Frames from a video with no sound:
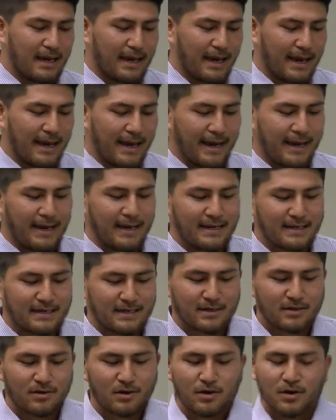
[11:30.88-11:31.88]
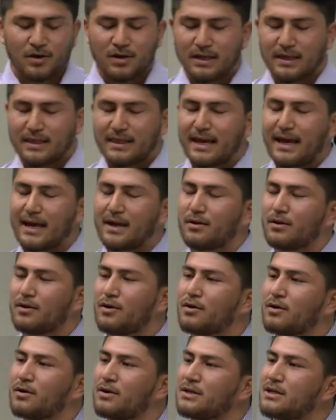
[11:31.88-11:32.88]
And not only
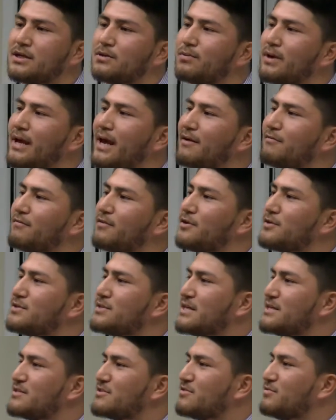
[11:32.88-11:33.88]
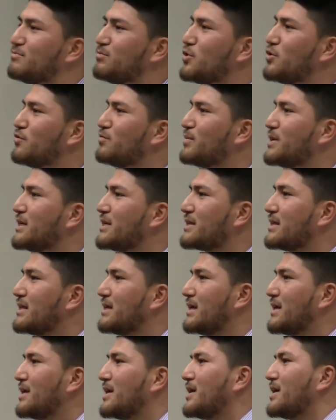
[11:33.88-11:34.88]
did we have no sense of movement,
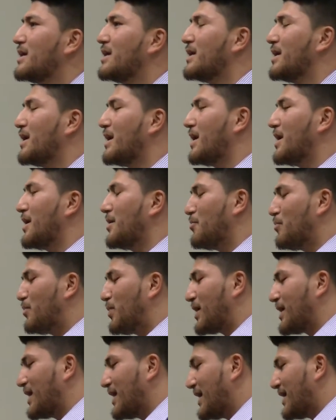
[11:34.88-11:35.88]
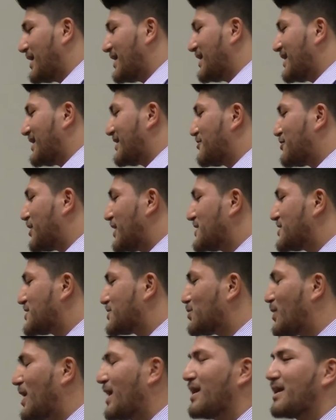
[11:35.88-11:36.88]
but a great
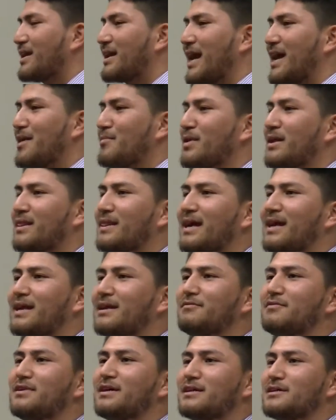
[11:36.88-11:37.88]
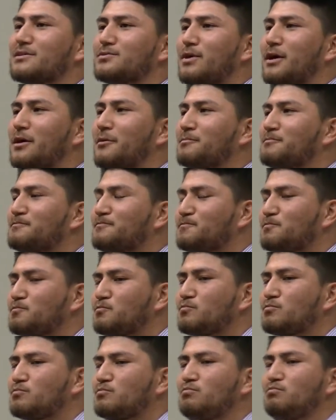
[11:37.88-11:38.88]
swell came in that evening as well.
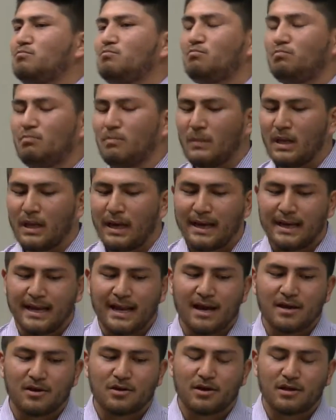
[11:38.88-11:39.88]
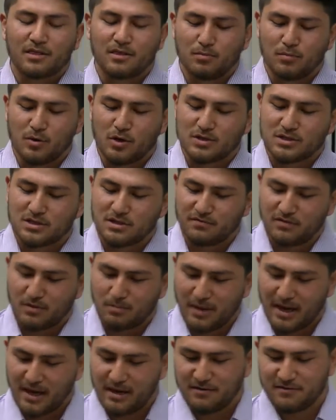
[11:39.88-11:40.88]
And now you're at the mercy of
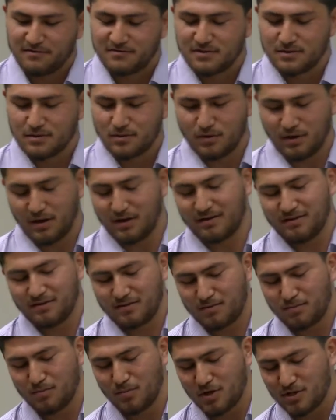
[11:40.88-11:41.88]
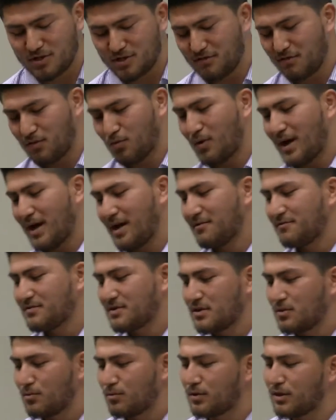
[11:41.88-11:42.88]
the
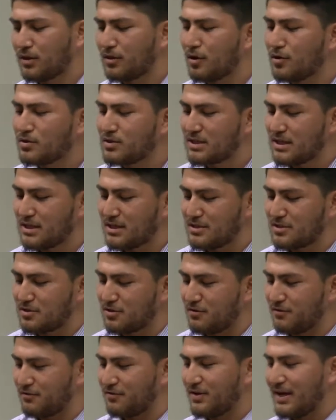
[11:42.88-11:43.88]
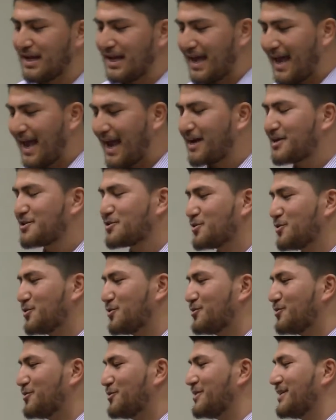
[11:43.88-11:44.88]
waves, with no sense of
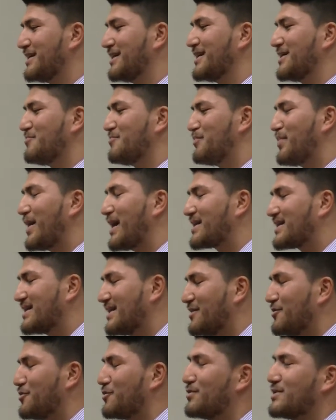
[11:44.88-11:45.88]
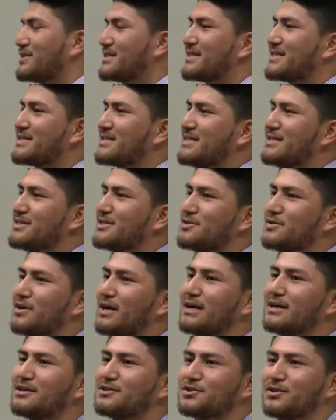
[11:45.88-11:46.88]
actual battling or resistance. You
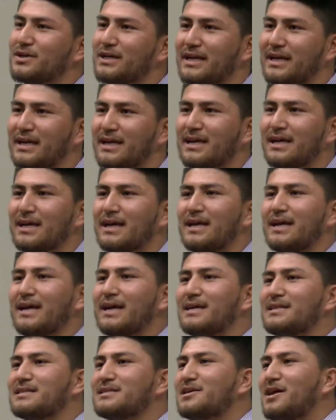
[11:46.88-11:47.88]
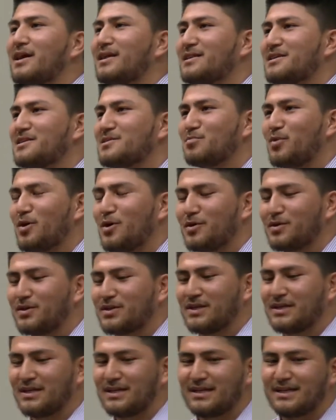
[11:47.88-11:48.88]
are literally inside this
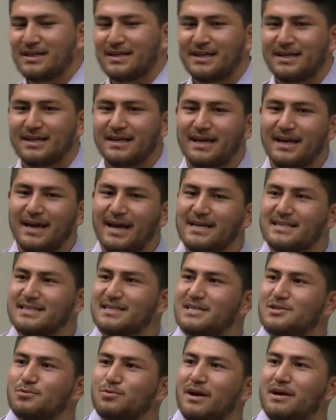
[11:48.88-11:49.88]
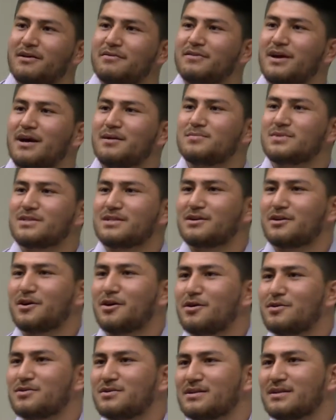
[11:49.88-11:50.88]
boat as each wave comes and
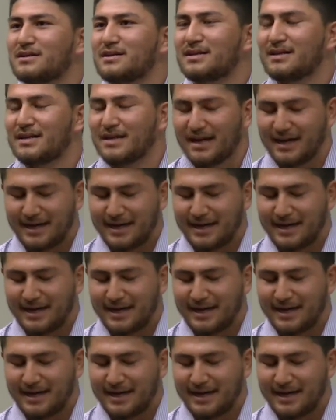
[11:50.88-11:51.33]
goes. And